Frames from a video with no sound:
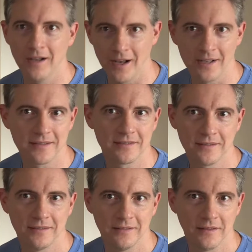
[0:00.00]

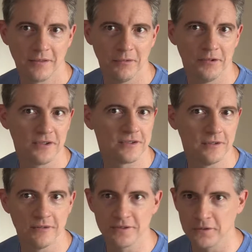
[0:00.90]
us through the
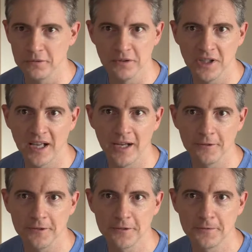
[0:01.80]
students' Google
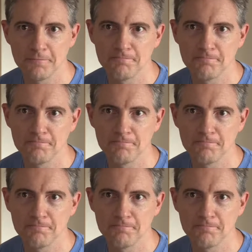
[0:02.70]
accounts.